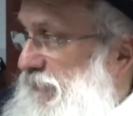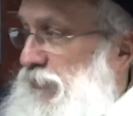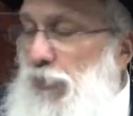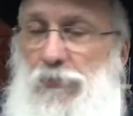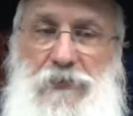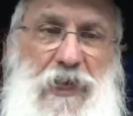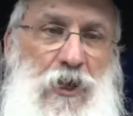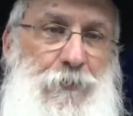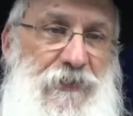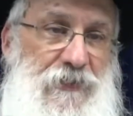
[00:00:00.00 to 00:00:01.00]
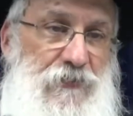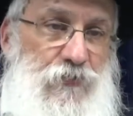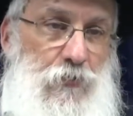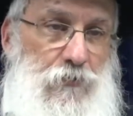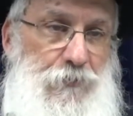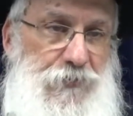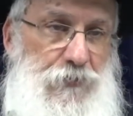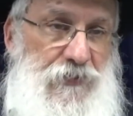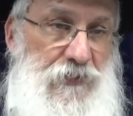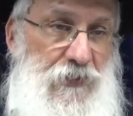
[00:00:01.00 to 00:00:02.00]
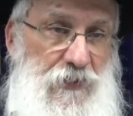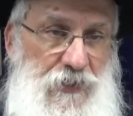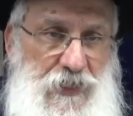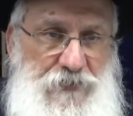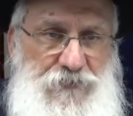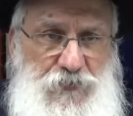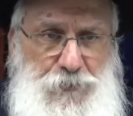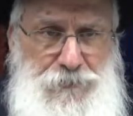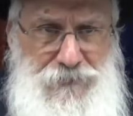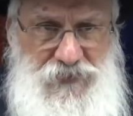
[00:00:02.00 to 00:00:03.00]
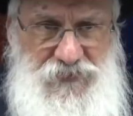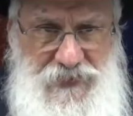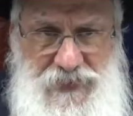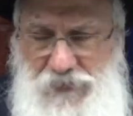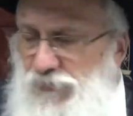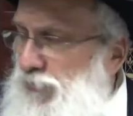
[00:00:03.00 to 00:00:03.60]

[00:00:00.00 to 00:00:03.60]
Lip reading: total harmony and total beauty. And if it's mixed together in